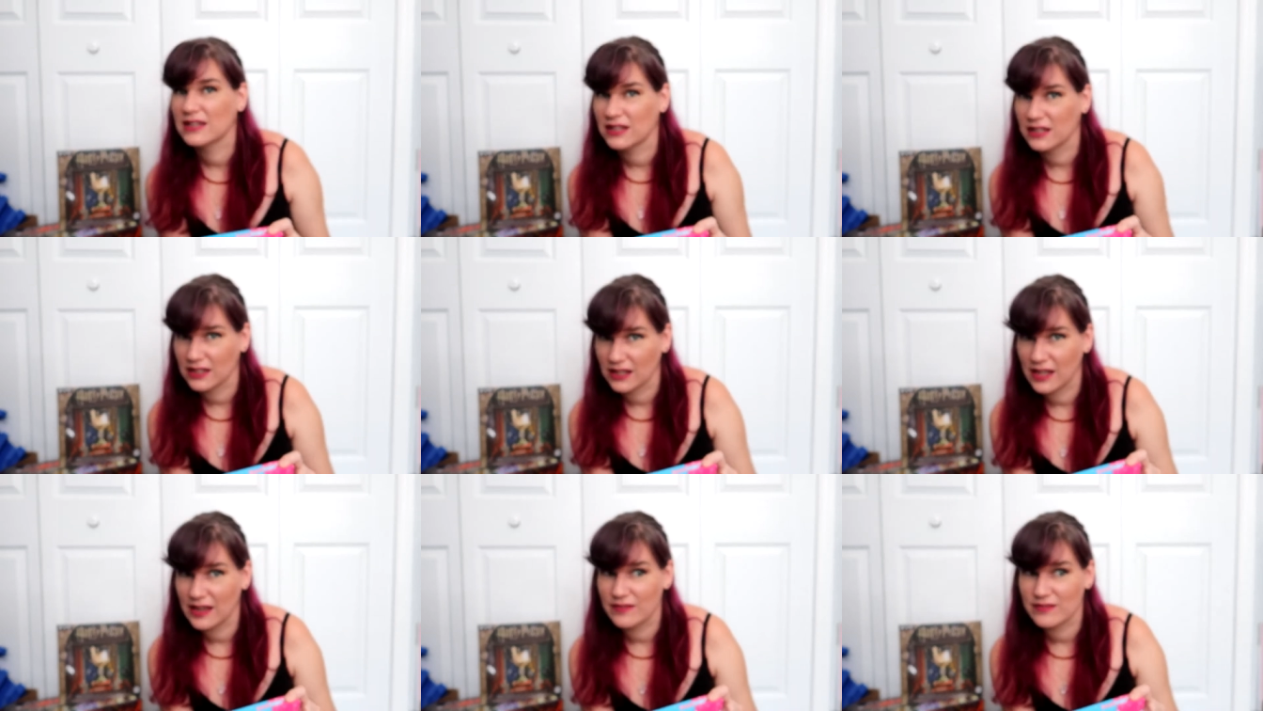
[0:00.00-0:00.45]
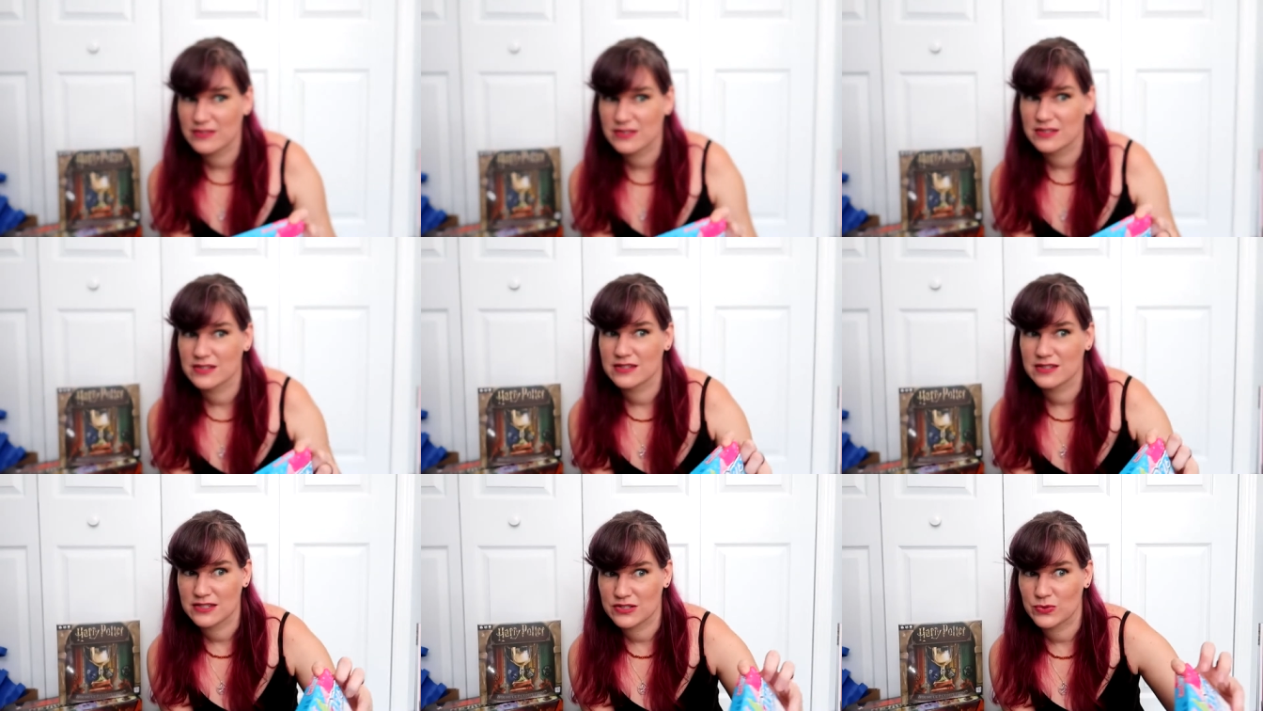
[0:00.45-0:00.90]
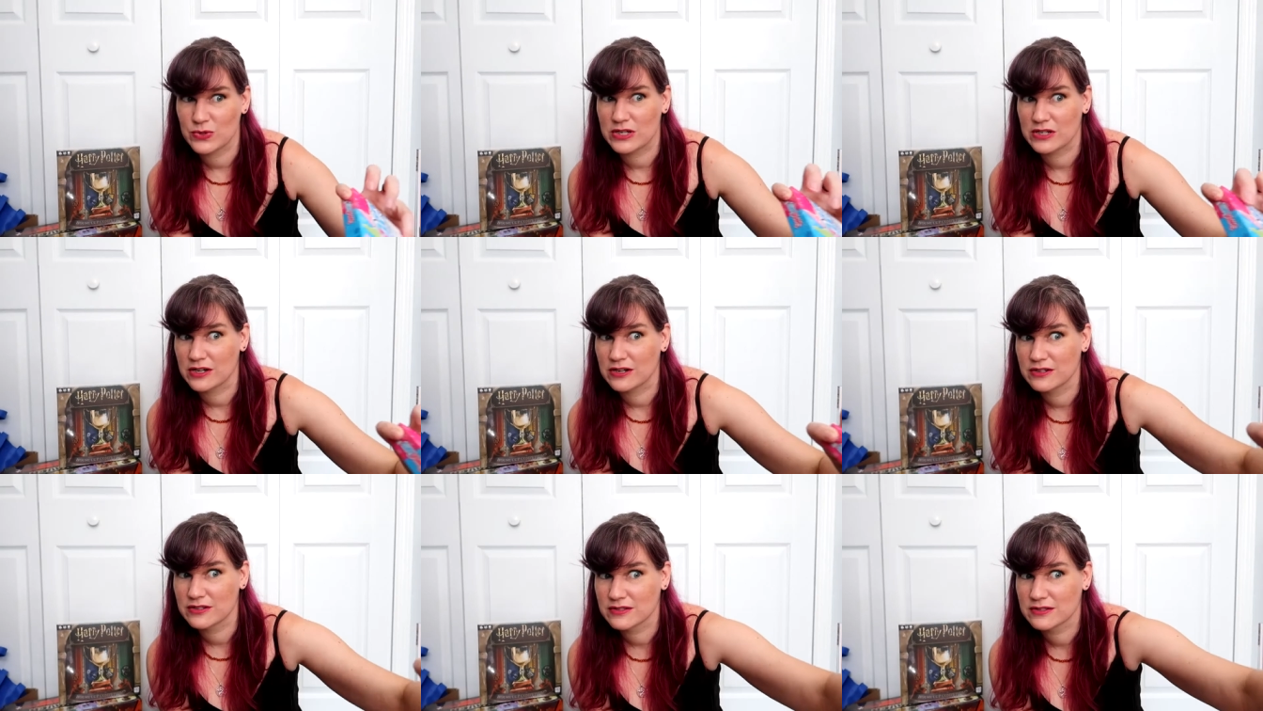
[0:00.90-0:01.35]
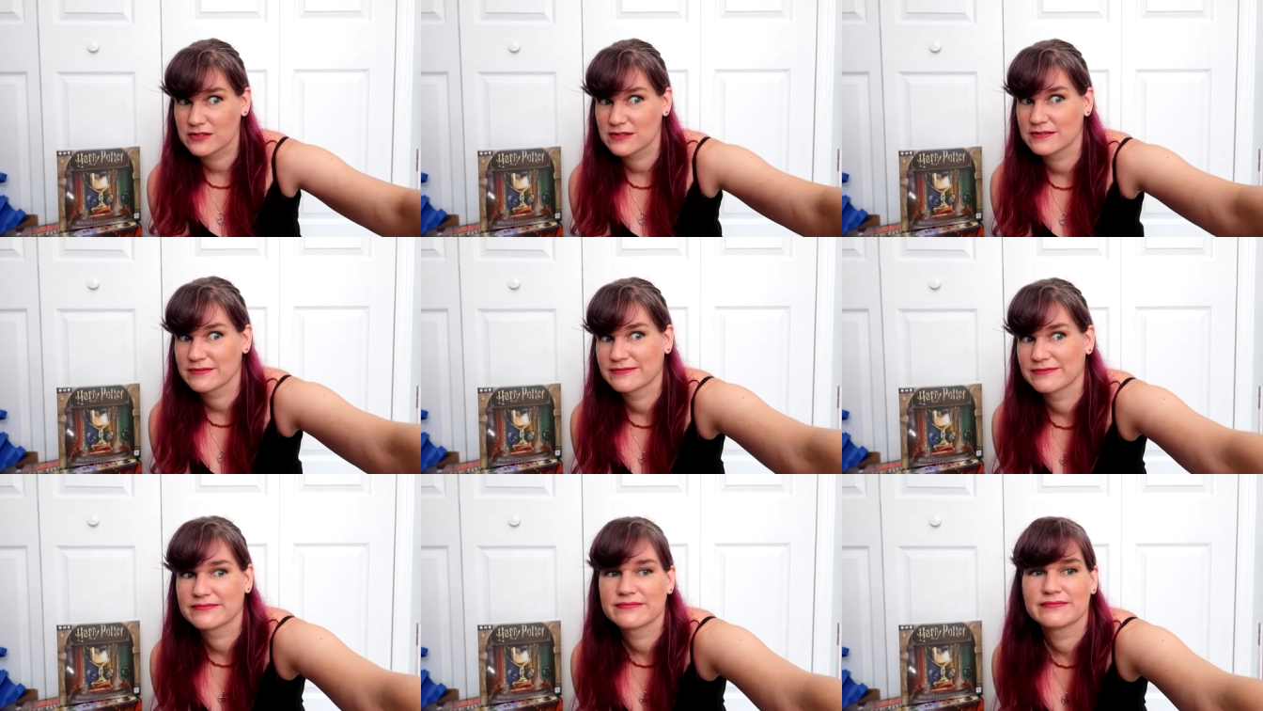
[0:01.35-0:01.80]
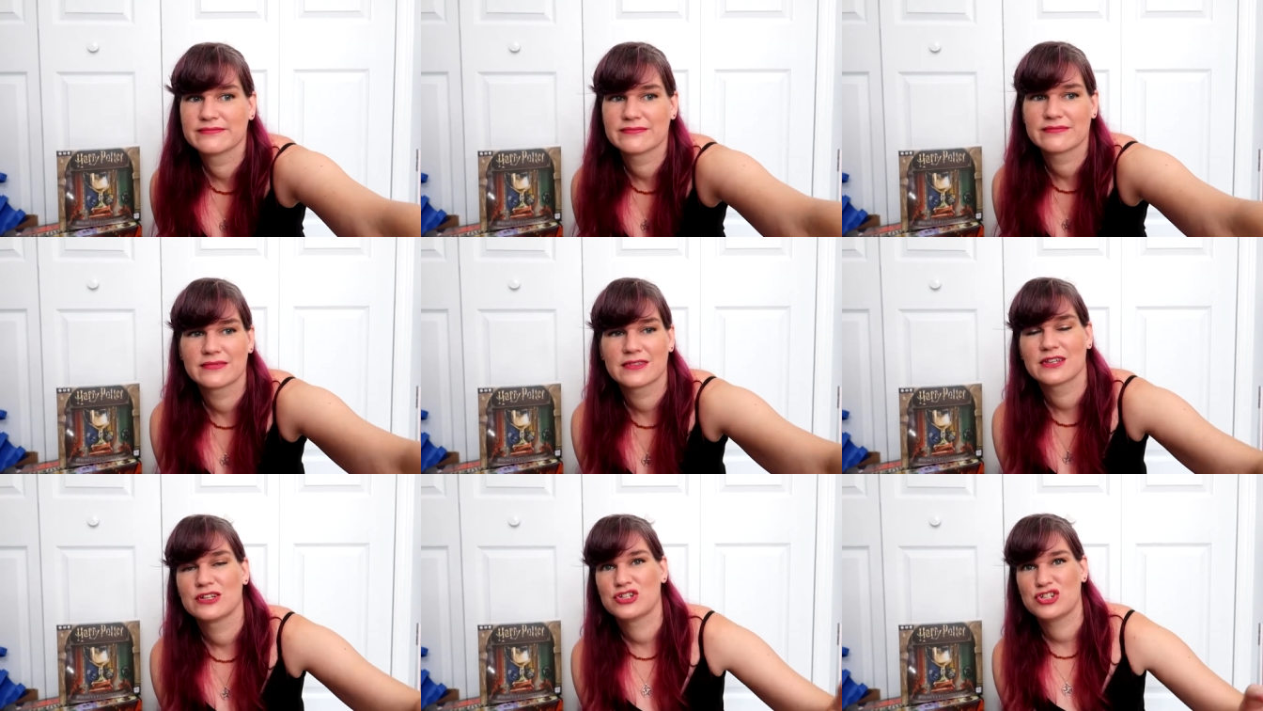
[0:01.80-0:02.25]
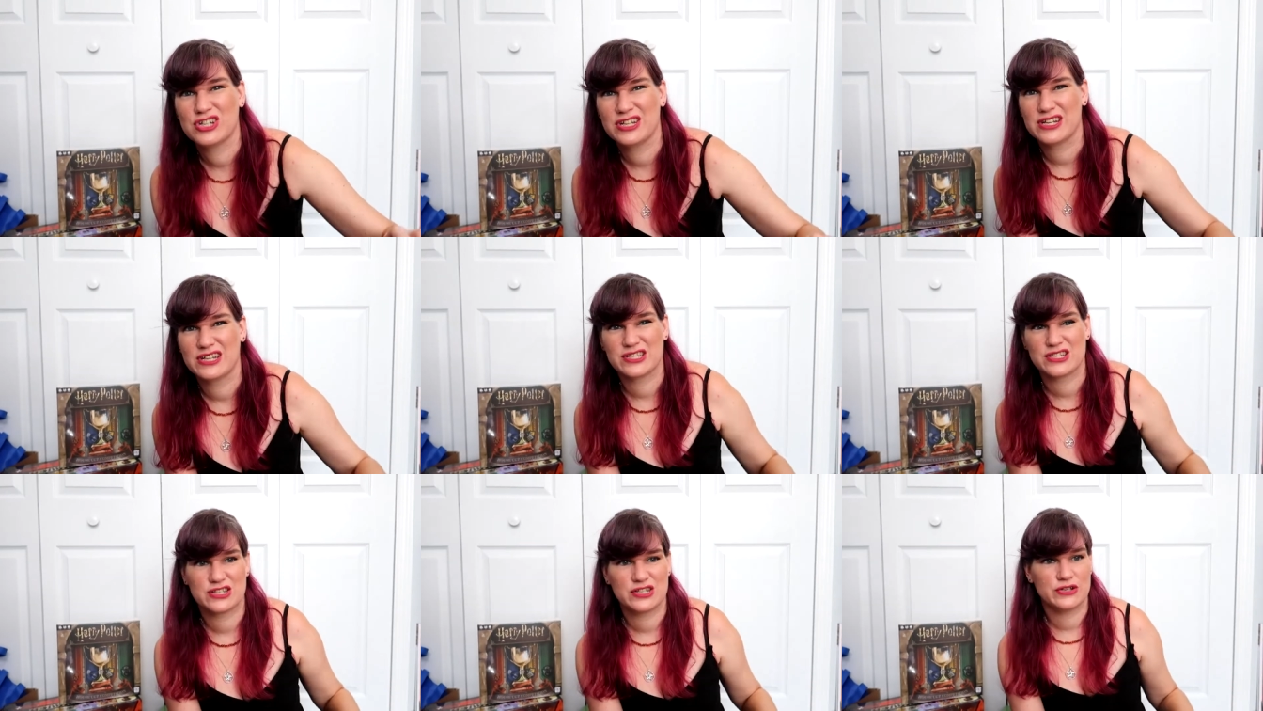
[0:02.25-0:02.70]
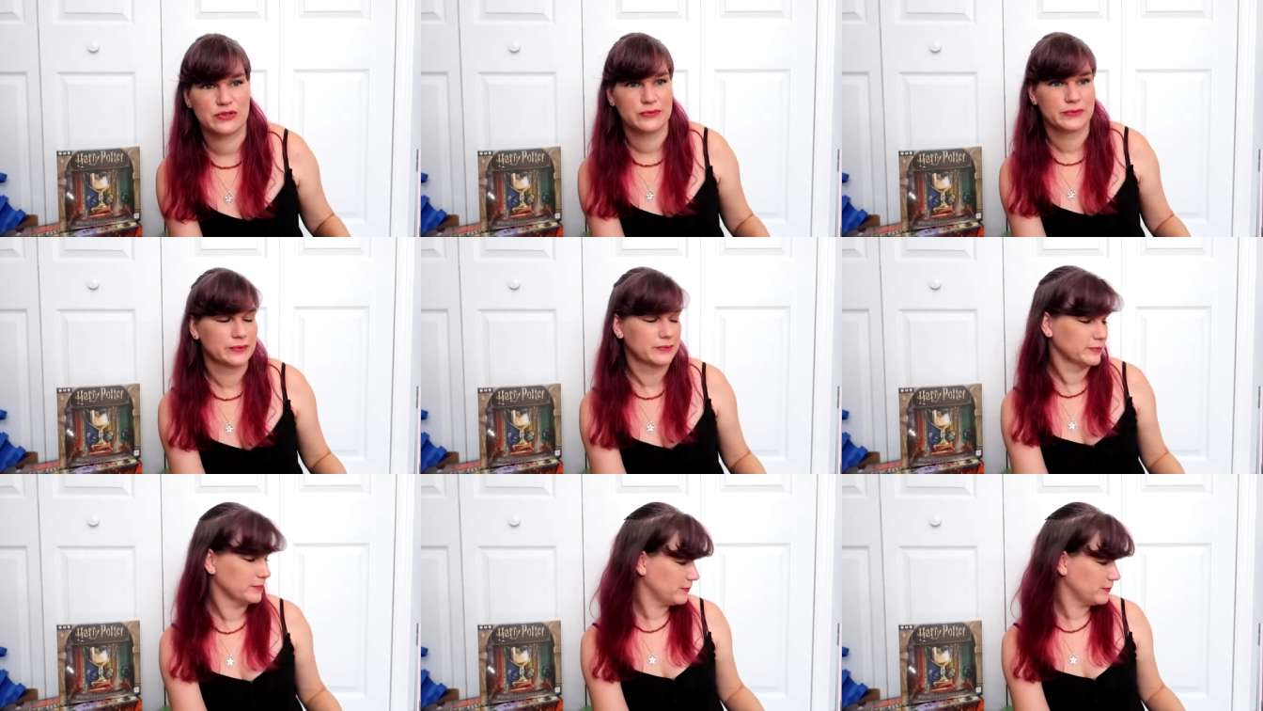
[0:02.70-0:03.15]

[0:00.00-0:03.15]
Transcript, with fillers: He loves sweet tarts. She does too.